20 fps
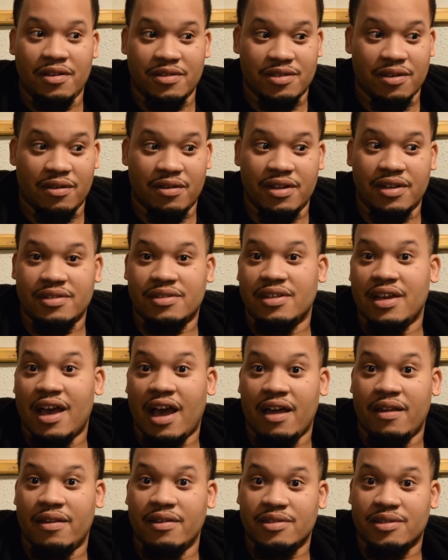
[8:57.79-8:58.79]
So this
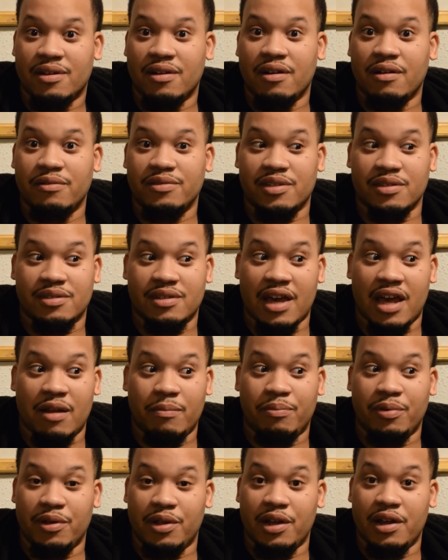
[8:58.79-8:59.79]
girl was just
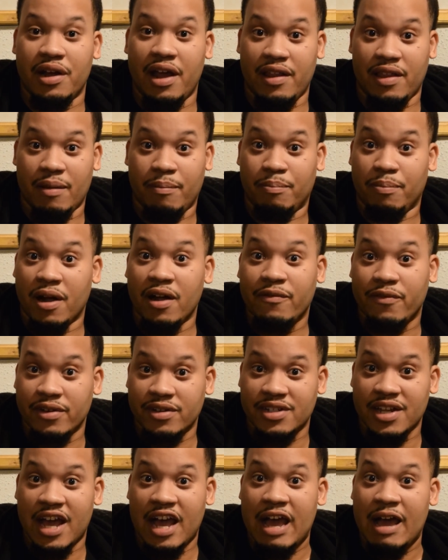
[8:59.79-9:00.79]
kind of put here at the
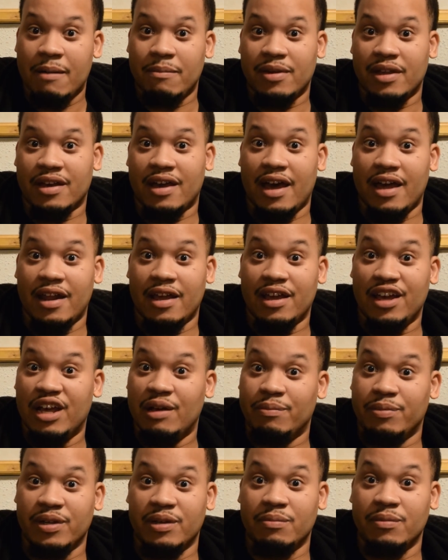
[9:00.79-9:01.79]
perfect time to kind of
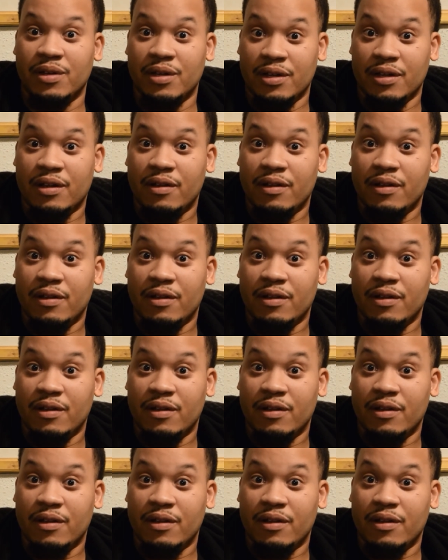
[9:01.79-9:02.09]
help him